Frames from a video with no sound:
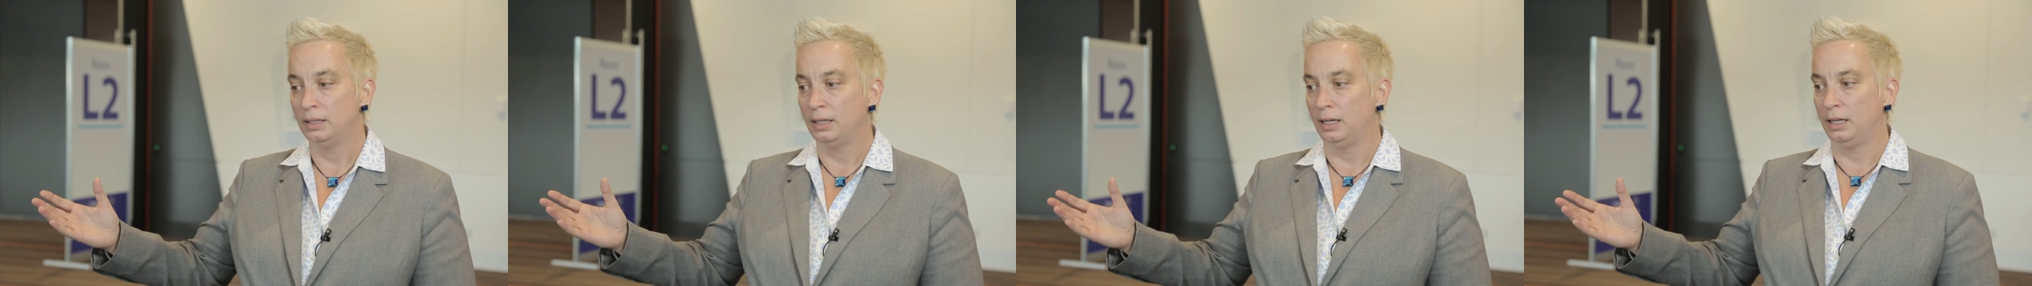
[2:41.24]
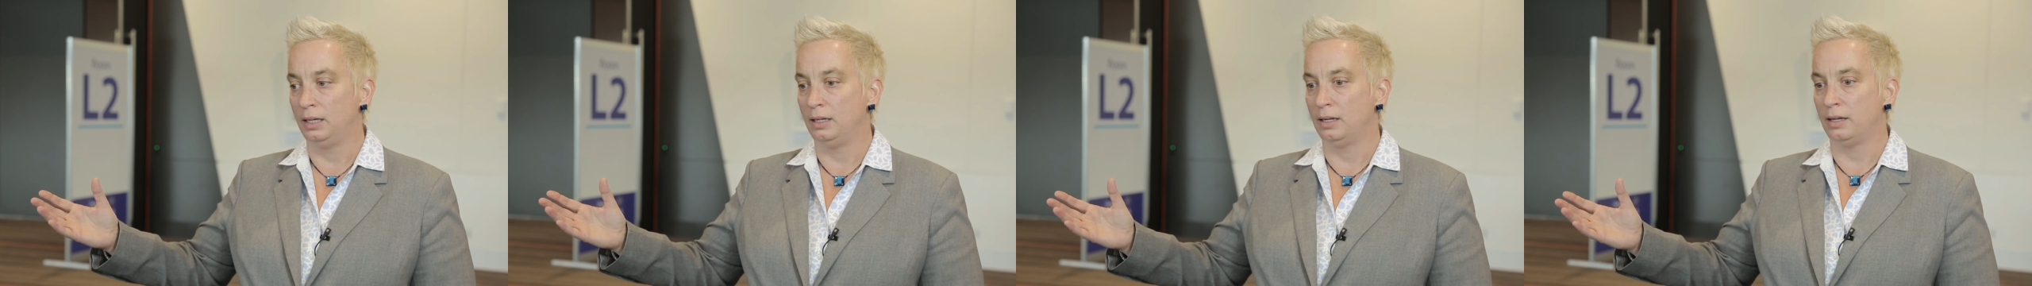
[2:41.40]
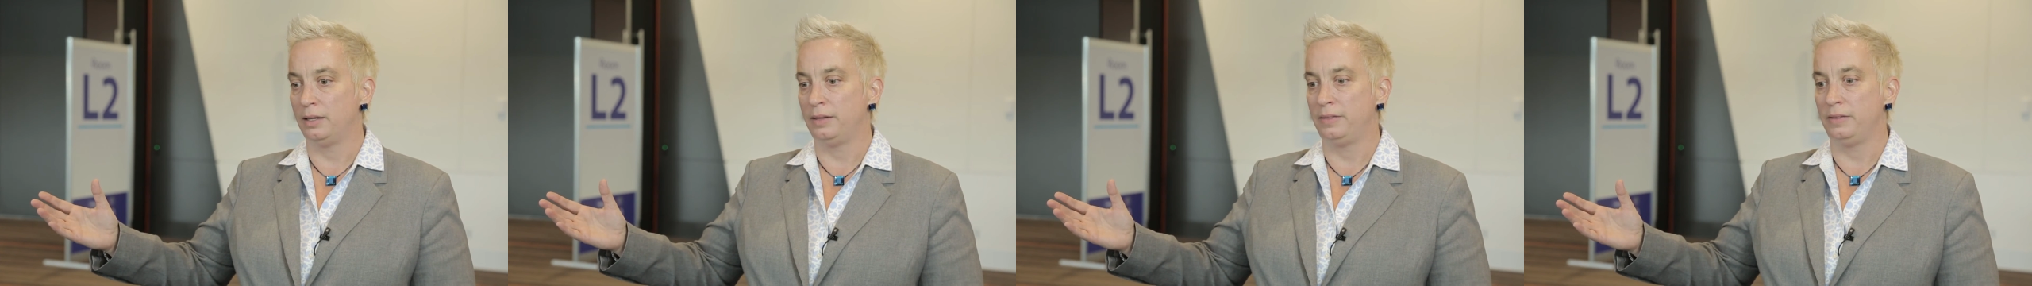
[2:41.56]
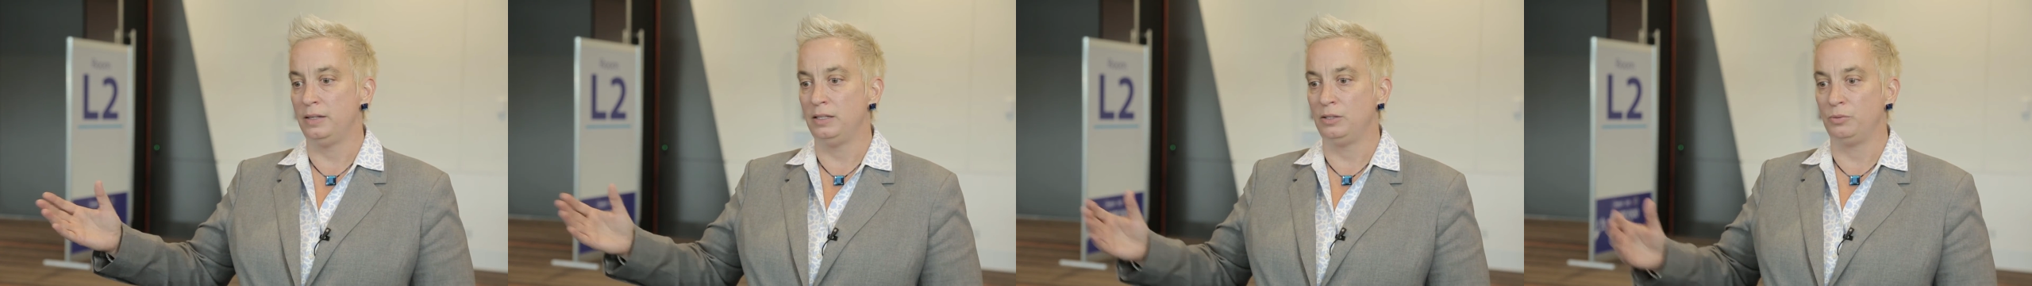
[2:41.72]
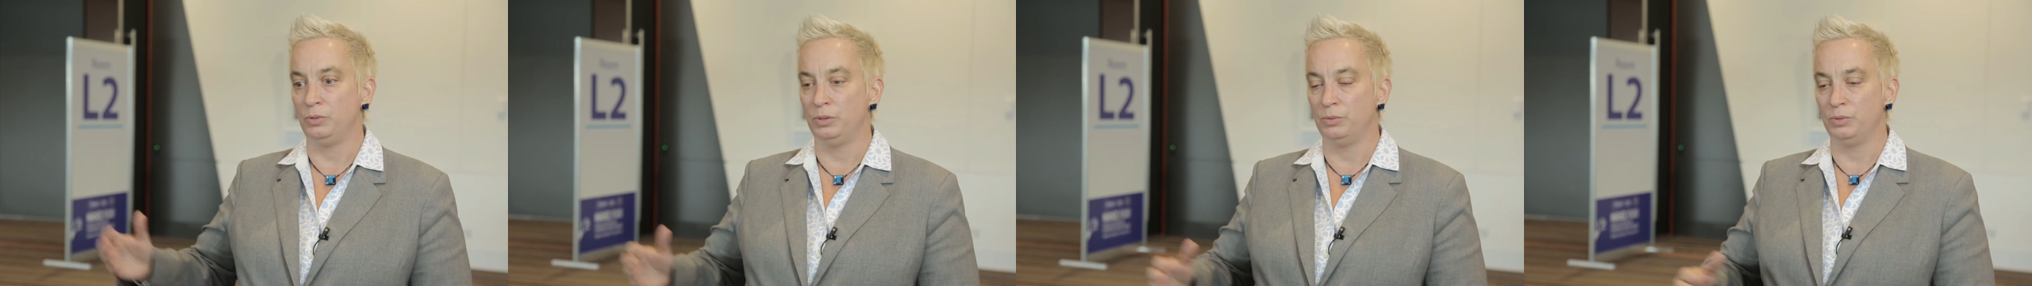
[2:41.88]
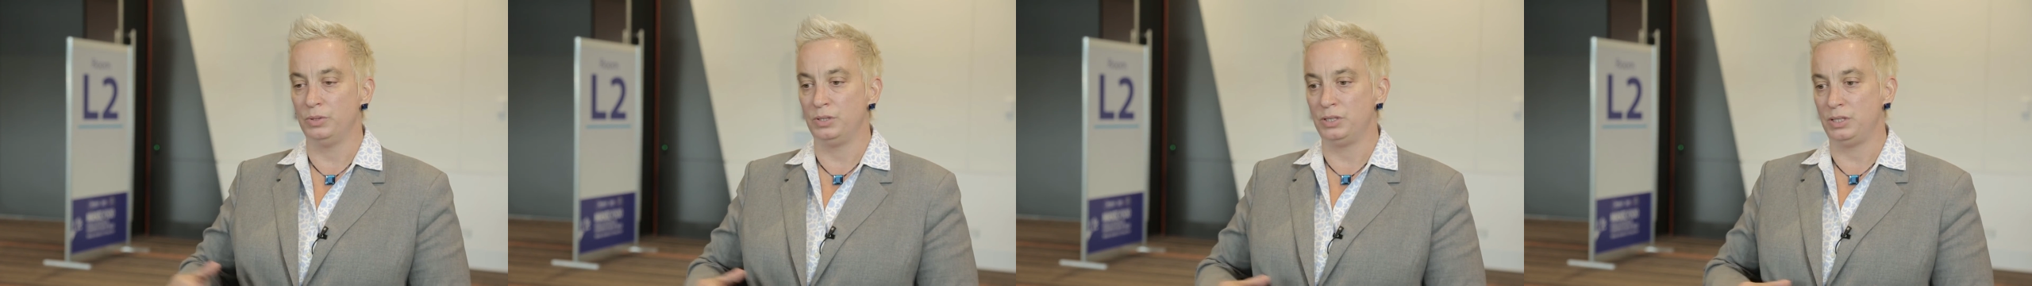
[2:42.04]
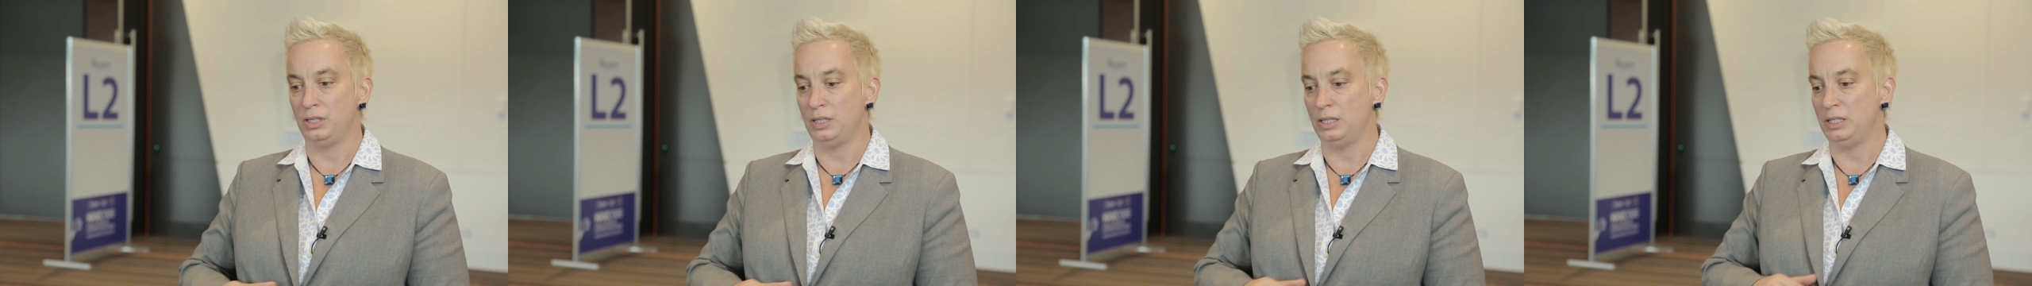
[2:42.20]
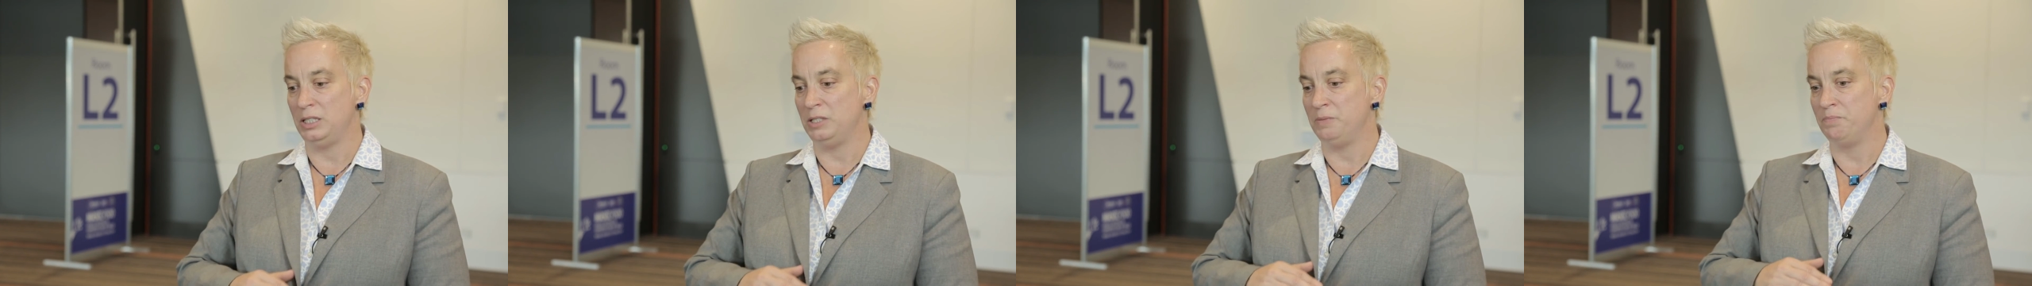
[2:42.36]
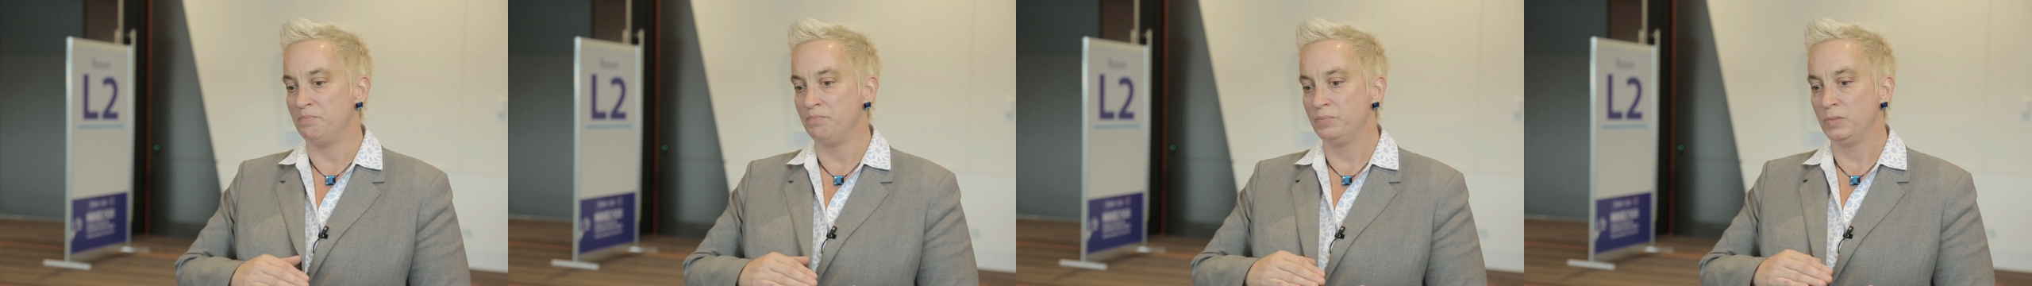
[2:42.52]
And I think we would
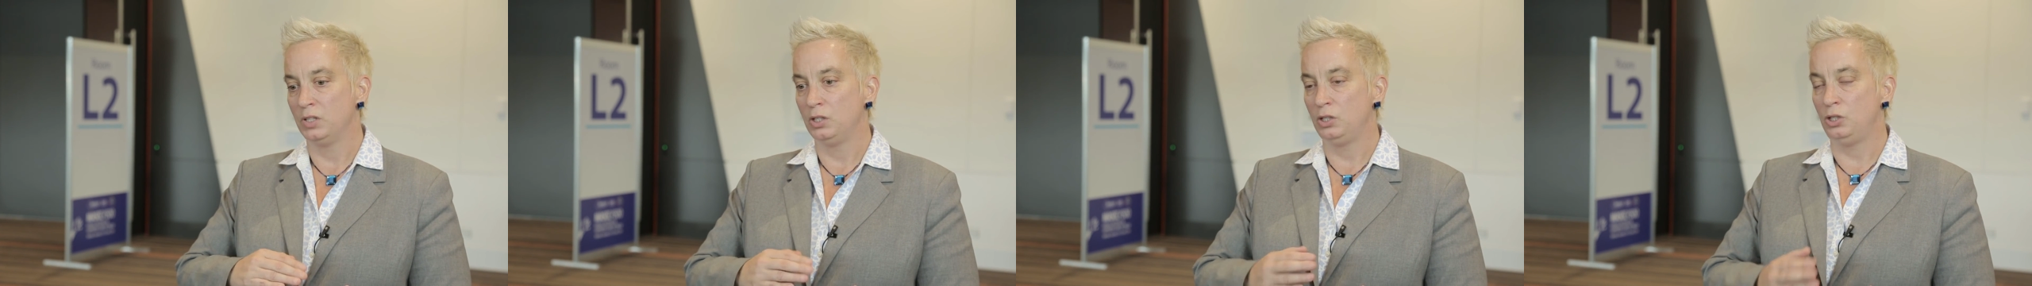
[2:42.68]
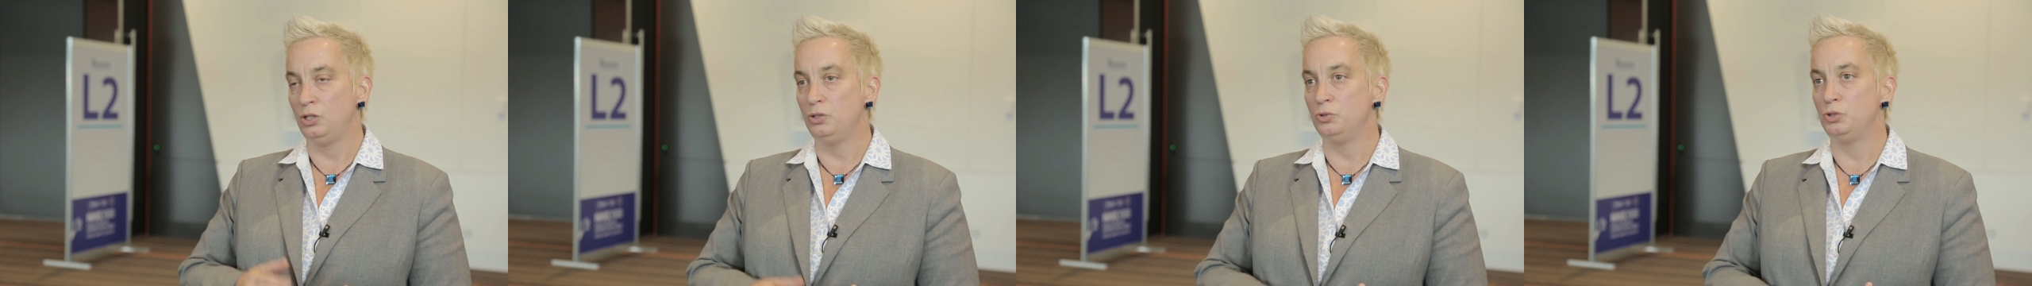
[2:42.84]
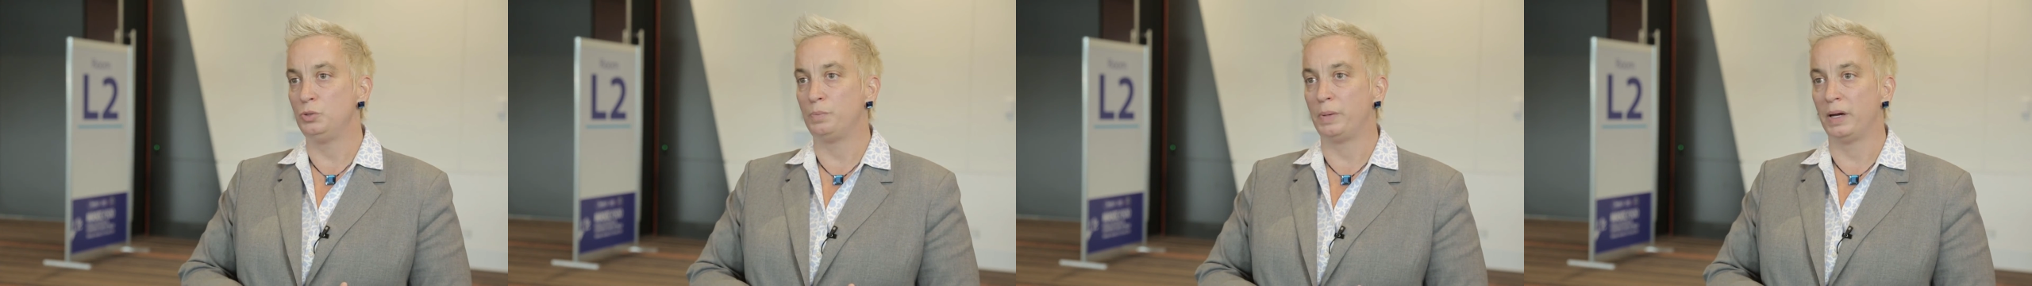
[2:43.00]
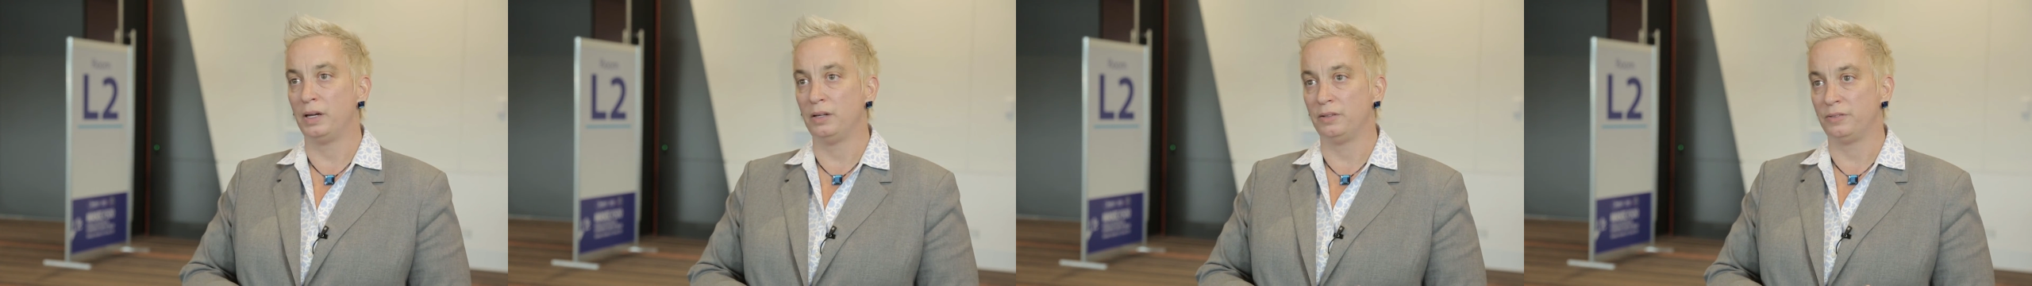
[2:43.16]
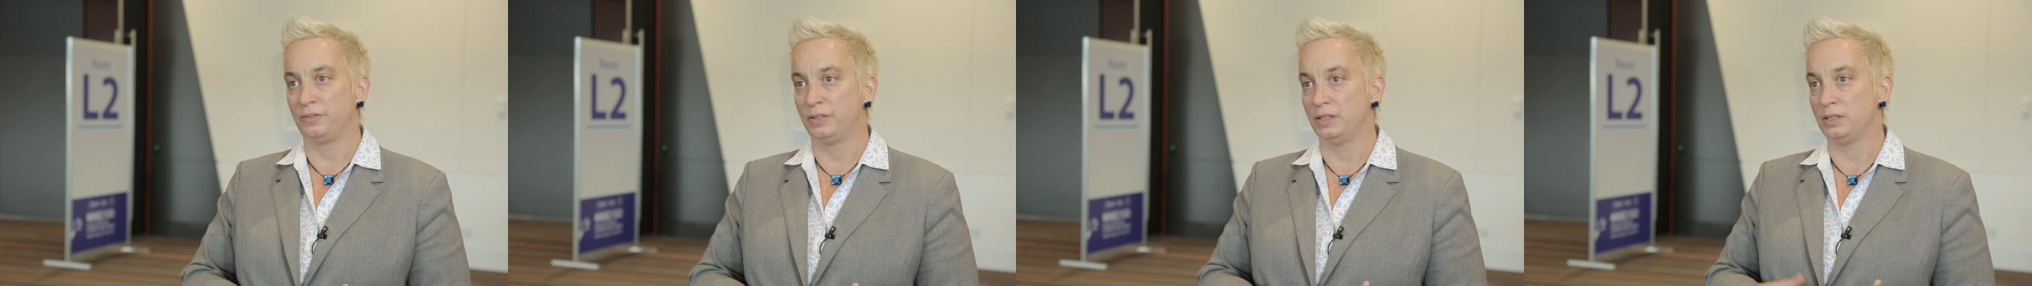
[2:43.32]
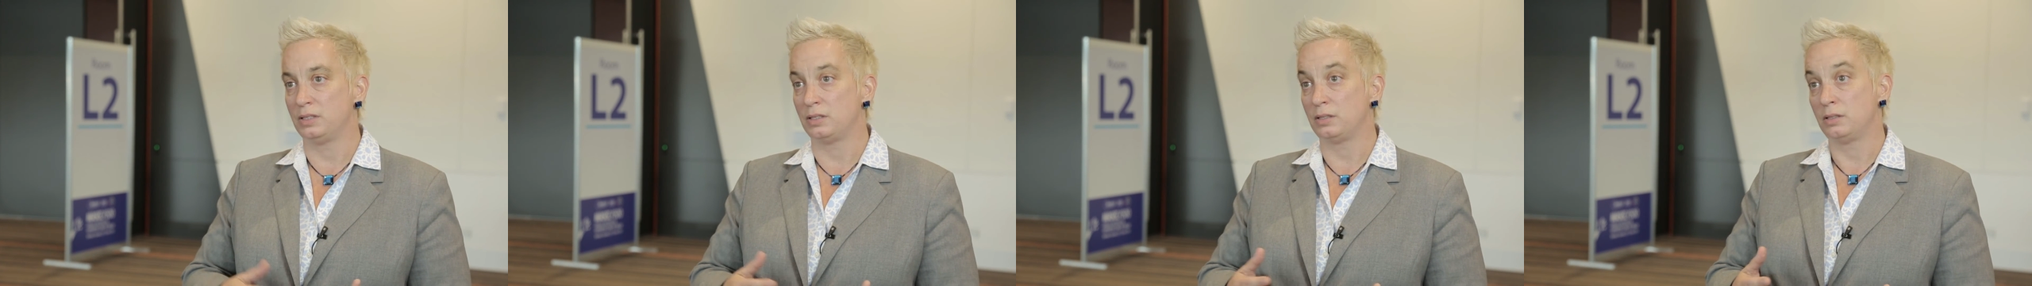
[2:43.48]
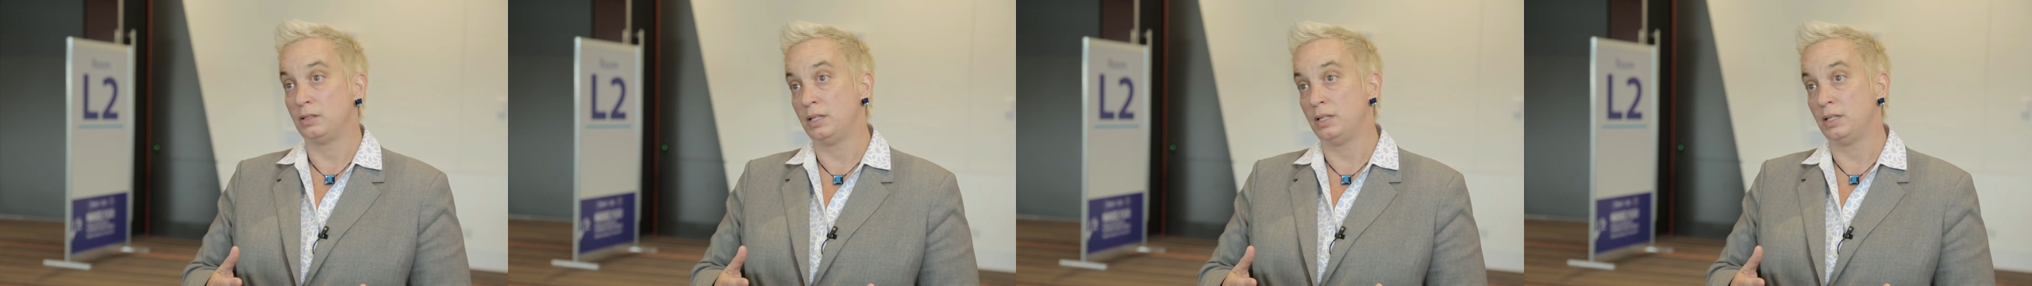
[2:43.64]
see huge benefits.